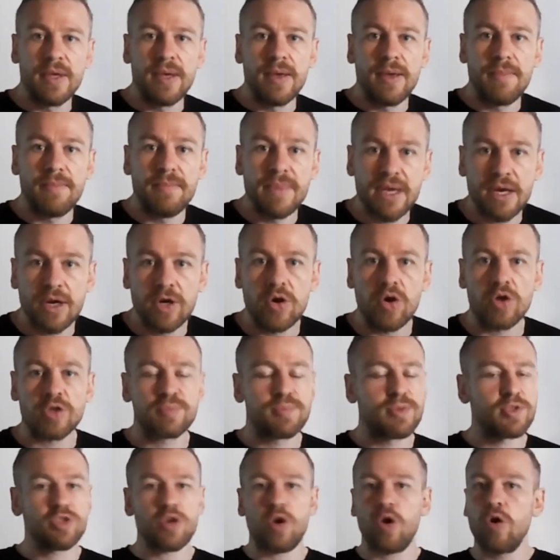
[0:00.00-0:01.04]
Miyako's,
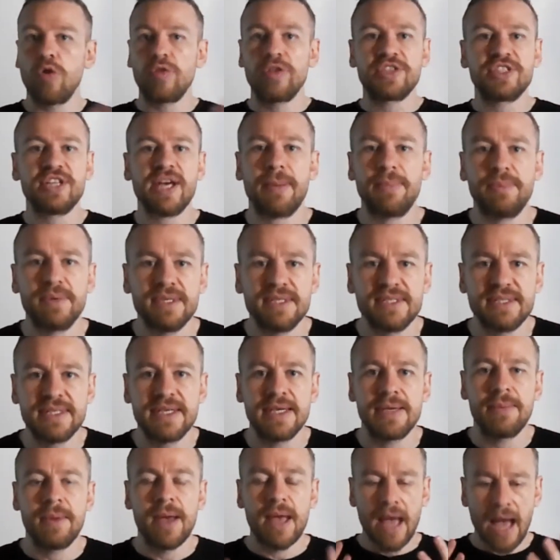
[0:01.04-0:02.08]
plus all the Japanese
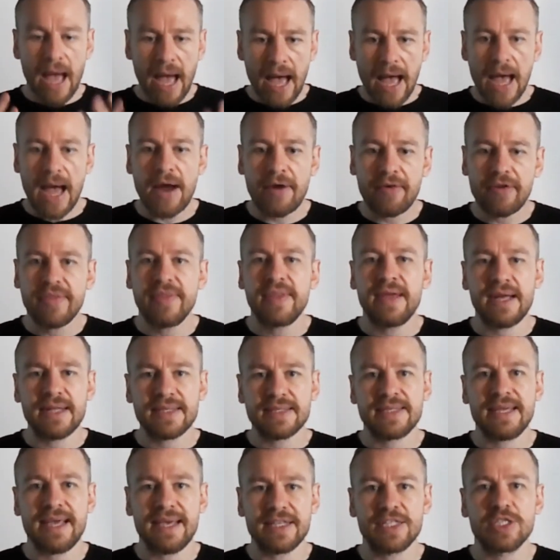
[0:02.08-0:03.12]
team are in that
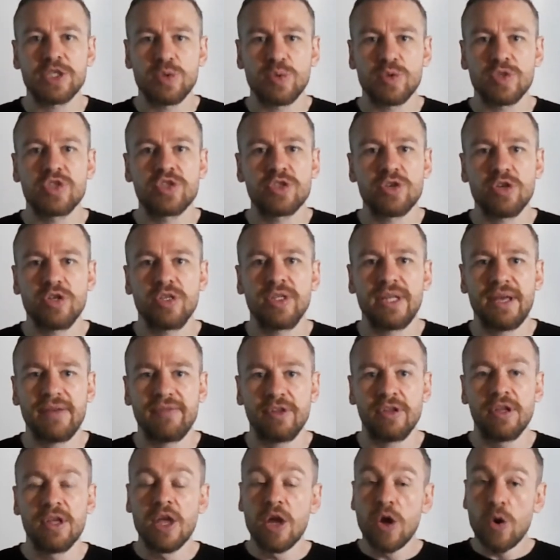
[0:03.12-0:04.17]
text to a certain level.